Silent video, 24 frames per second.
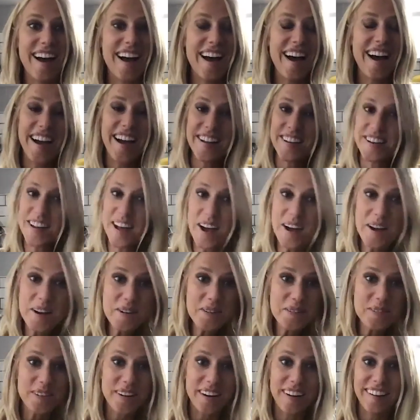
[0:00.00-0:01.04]
I
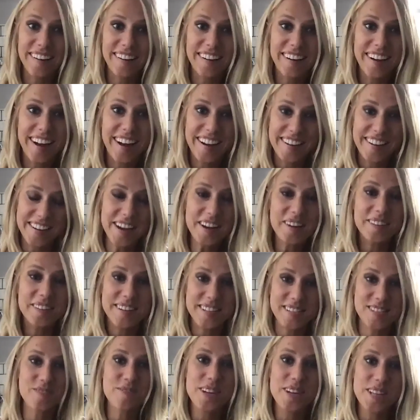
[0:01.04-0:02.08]
know.
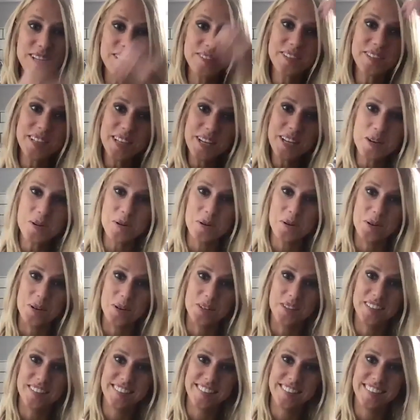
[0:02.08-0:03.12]
It's really, really
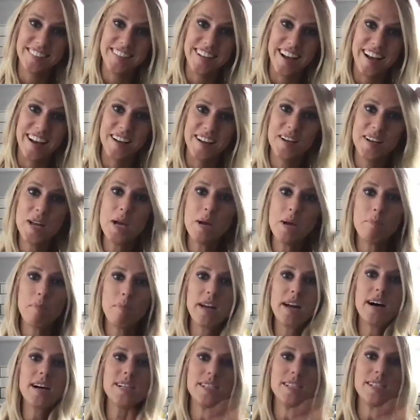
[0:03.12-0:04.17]
cool. Yeah. My
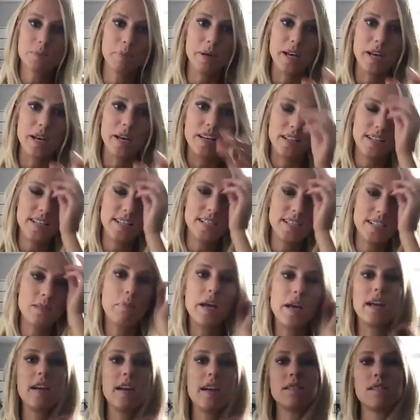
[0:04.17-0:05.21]
husband, he's
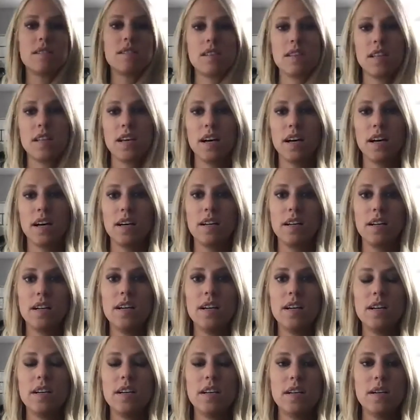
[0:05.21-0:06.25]
big into the
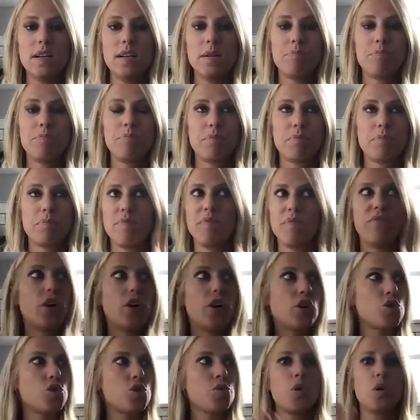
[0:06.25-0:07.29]

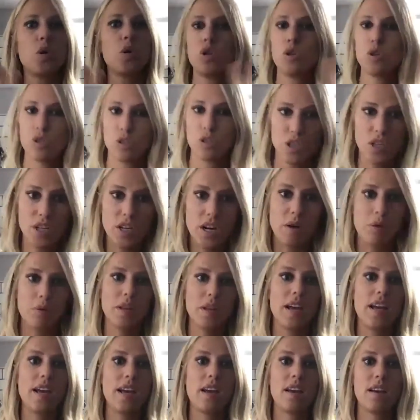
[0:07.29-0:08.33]
virtual,
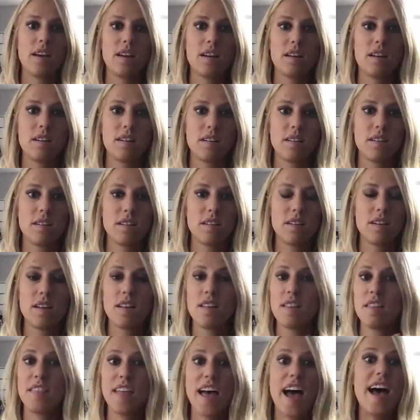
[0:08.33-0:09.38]
like
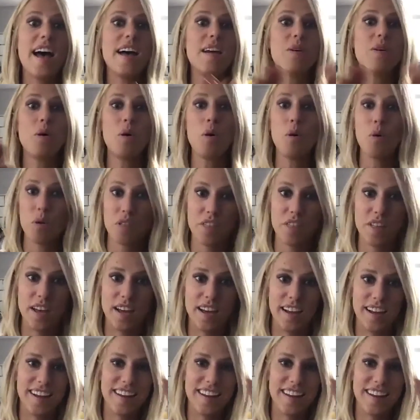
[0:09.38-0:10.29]
that whole thing.